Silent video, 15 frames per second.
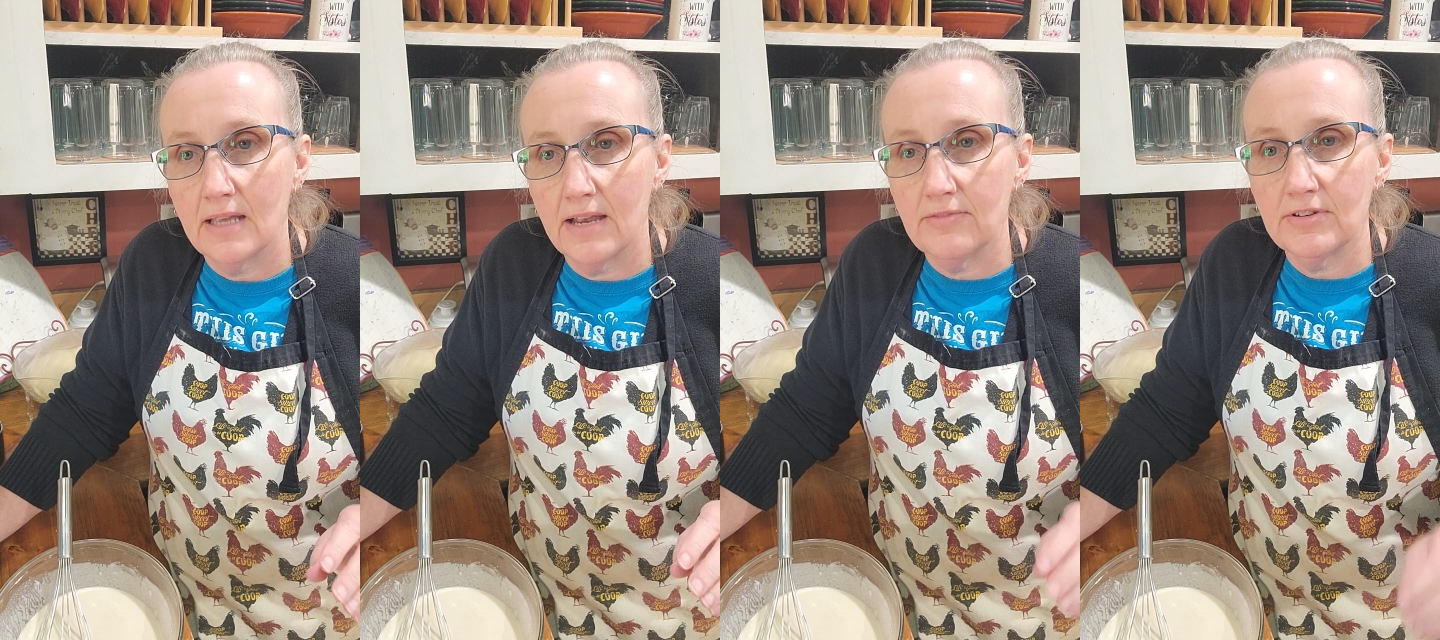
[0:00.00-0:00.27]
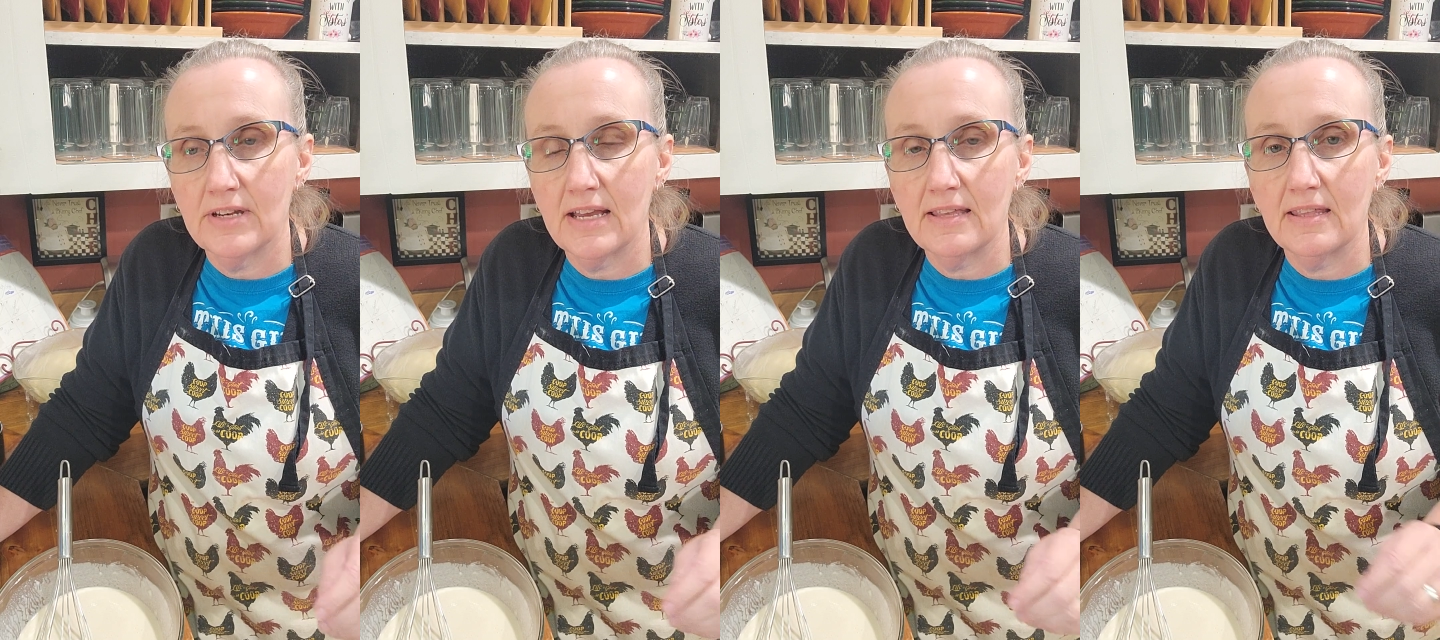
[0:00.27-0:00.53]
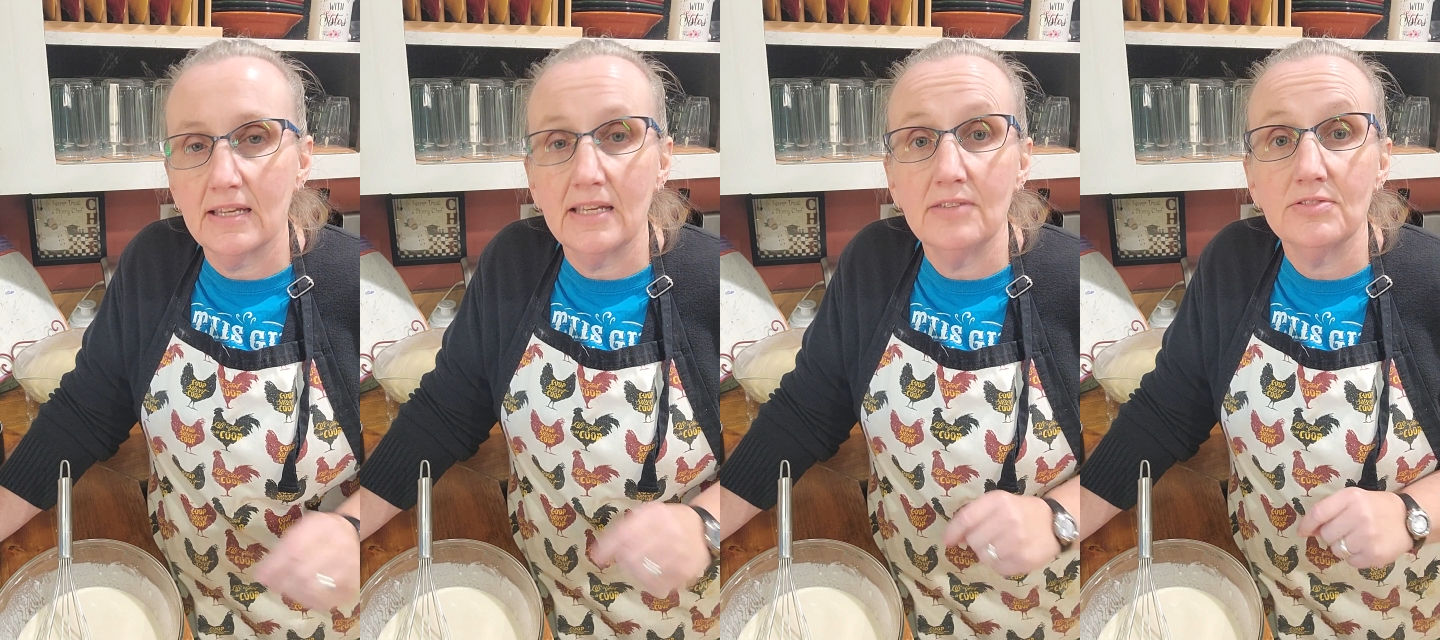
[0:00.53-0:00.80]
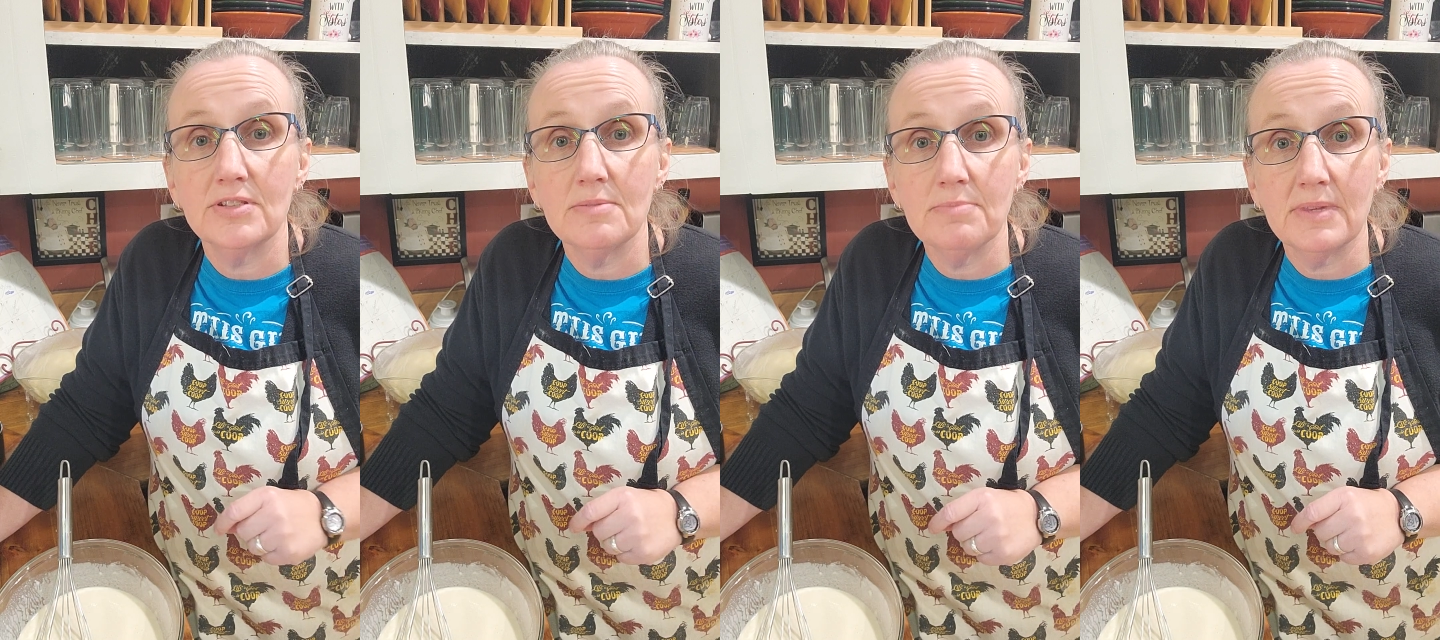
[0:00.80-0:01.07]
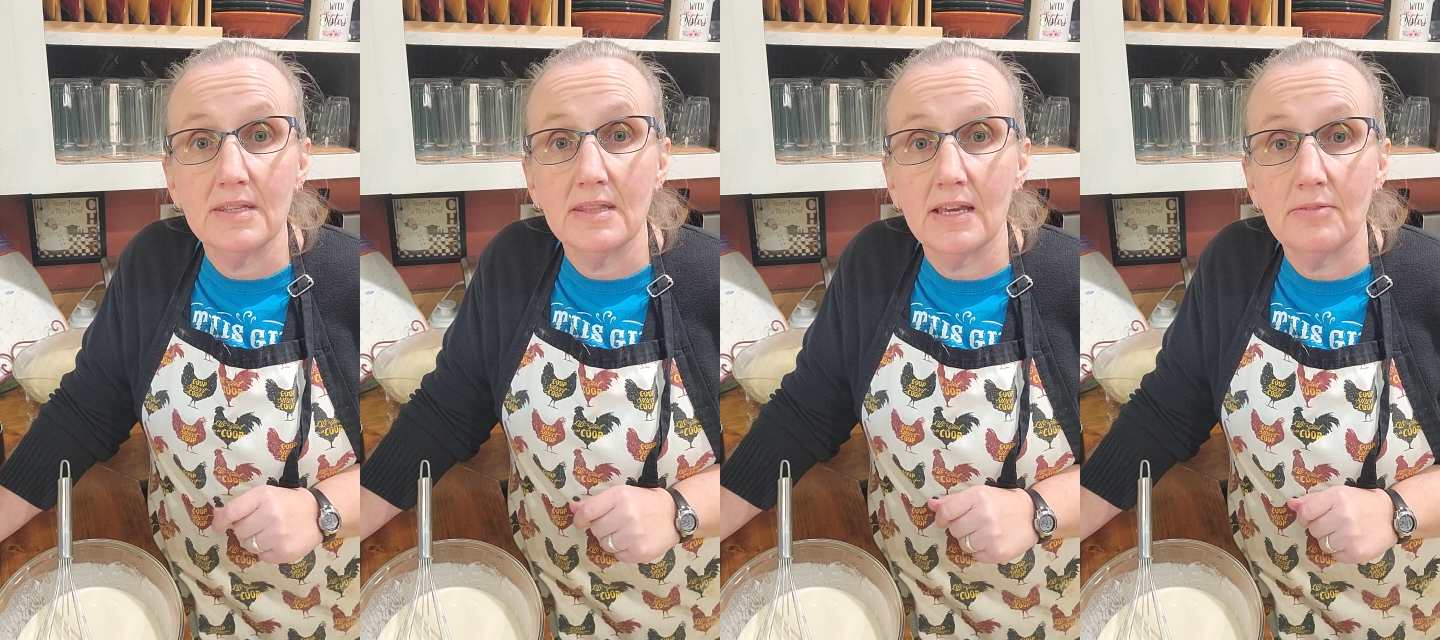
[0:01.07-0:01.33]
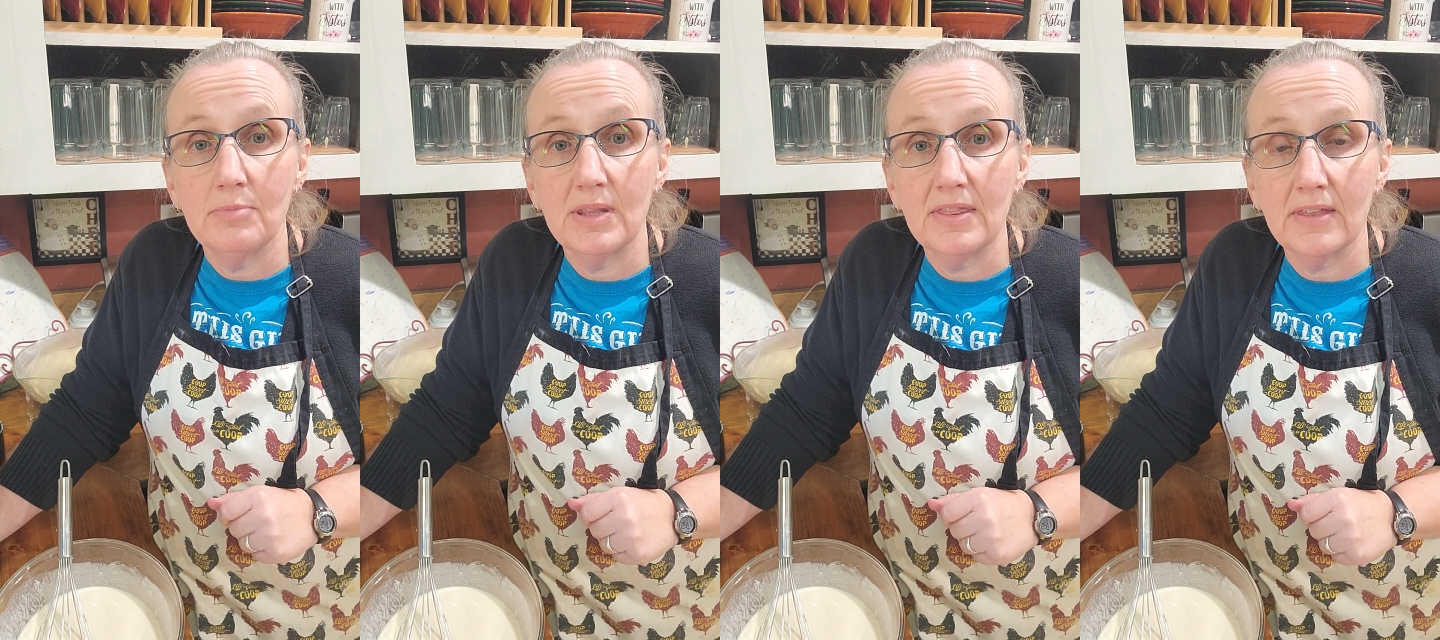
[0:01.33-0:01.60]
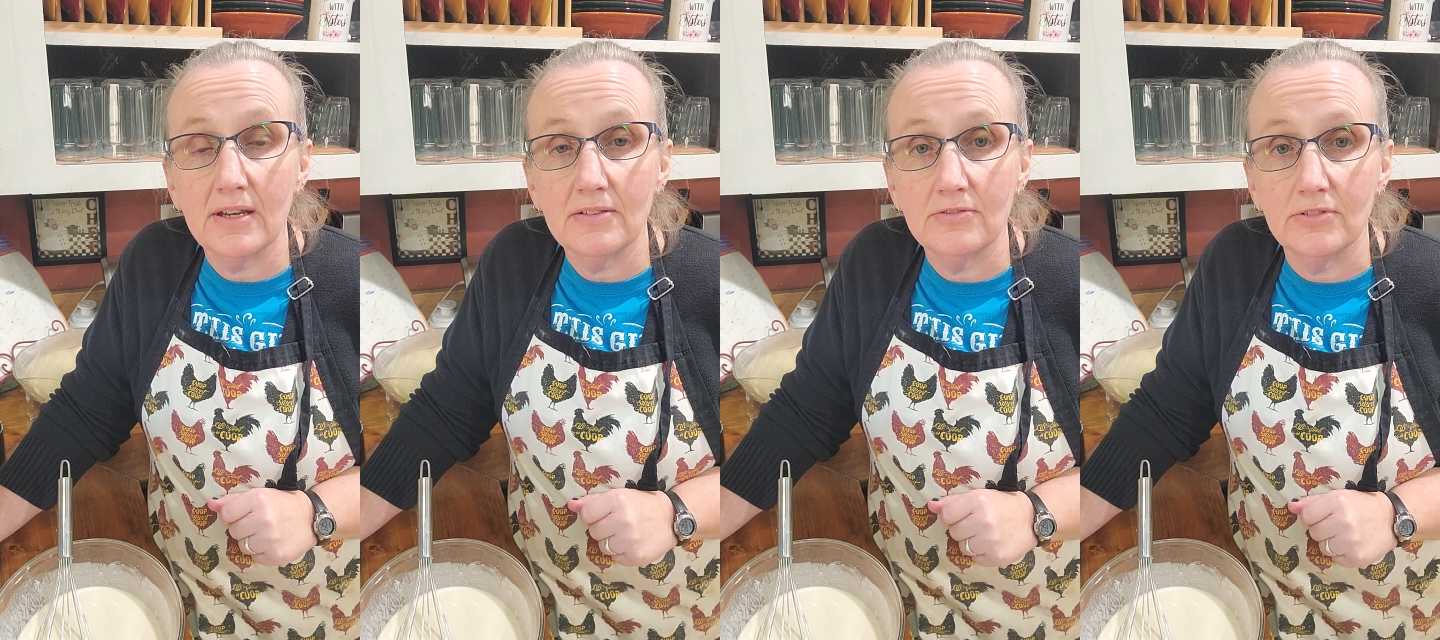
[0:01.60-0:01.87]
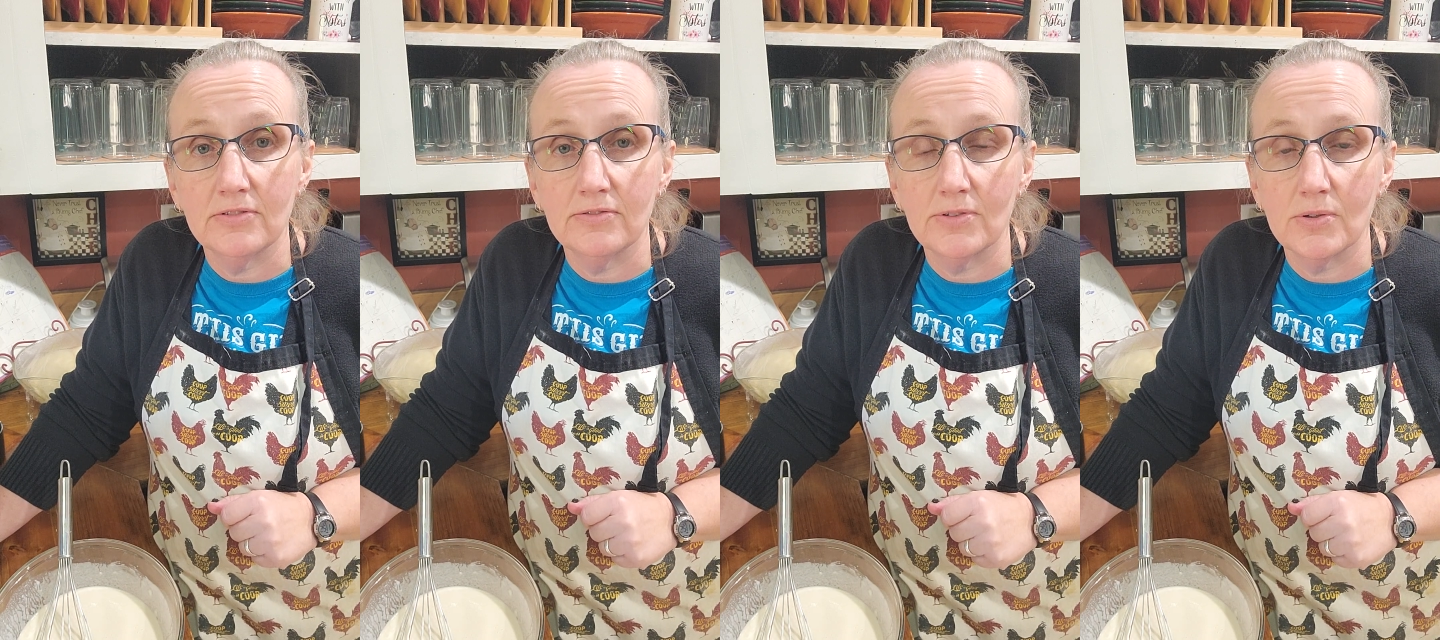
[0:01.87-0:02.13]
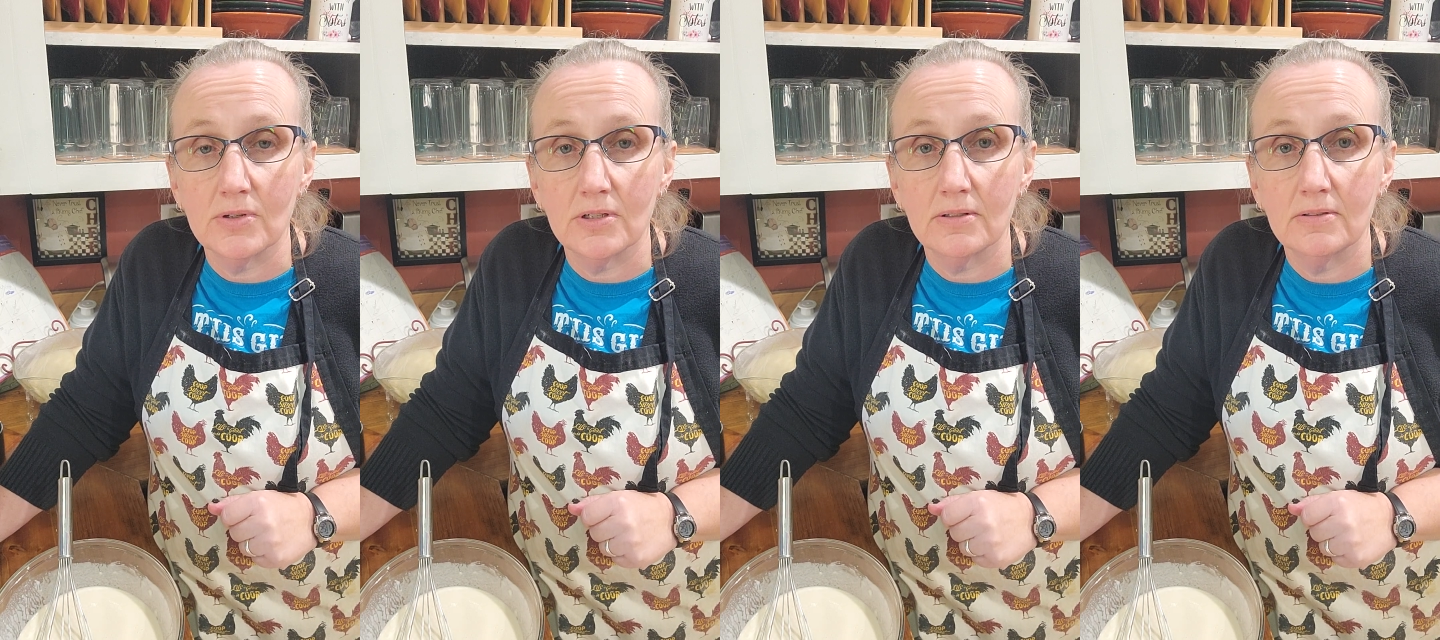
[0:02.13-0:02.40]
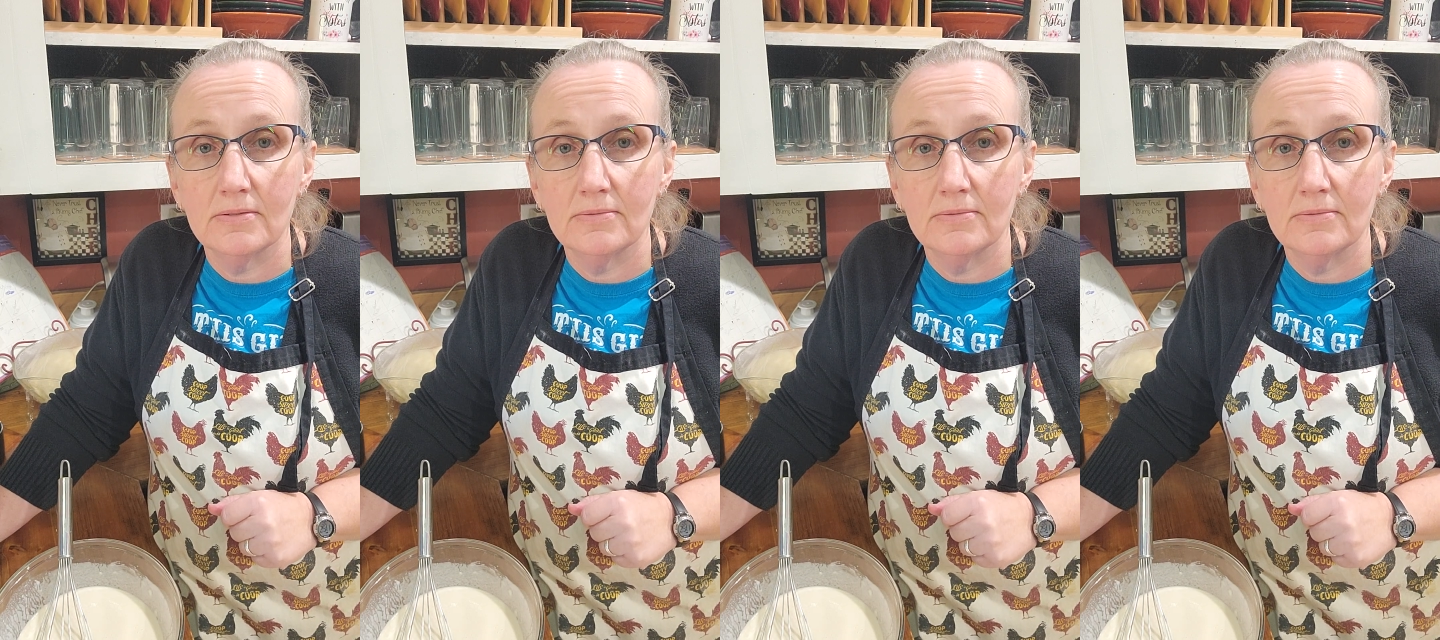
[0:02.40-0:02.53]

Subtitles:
every day they give something they've been thankful for.